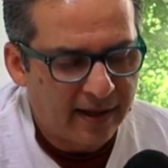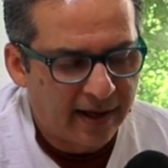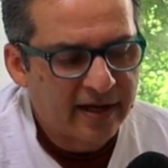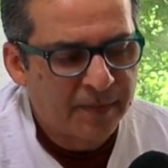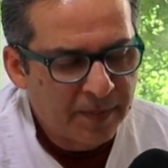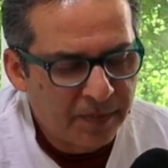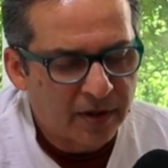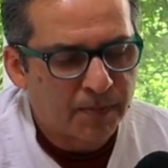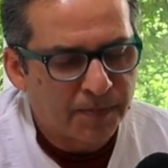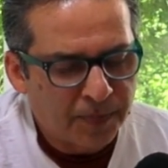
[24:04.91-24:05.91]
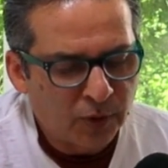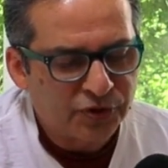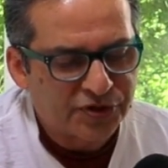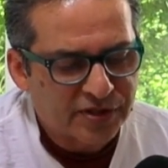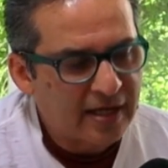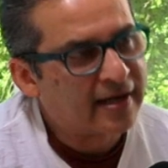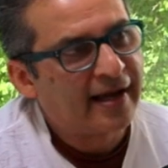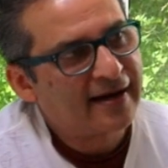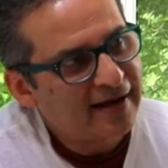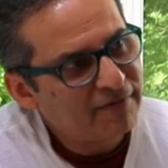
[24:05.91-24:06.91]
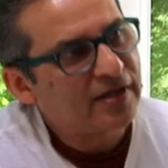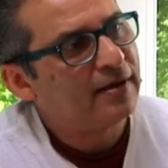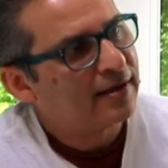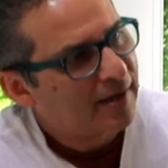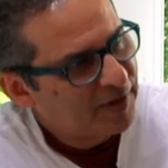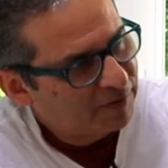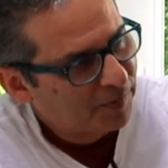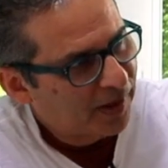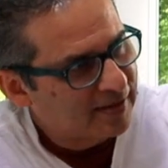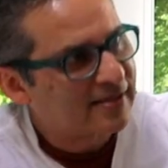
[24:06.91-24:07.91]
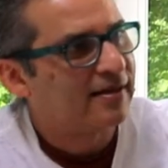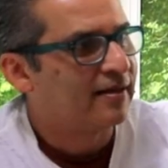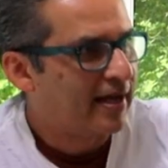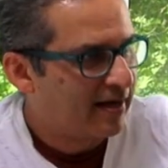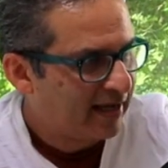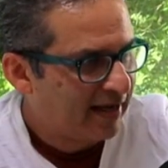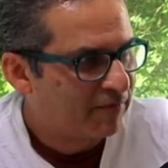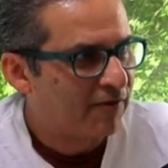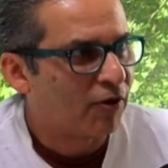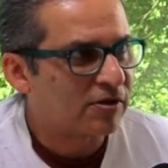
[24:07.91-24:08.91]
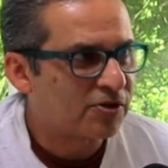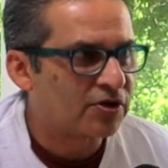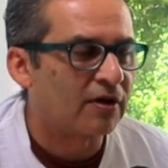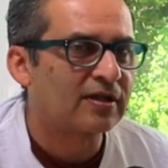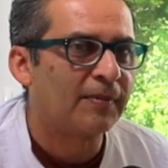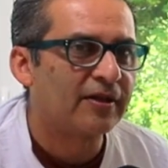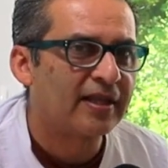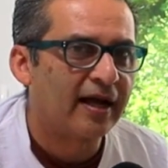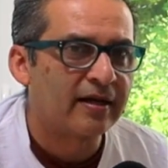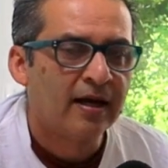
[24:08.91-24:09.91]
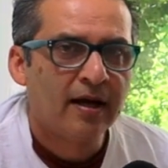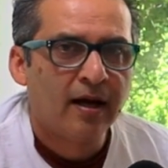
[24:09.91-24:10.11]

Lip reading: I remember post 9/11 coming from Pakistan, and again, we have also talked about that.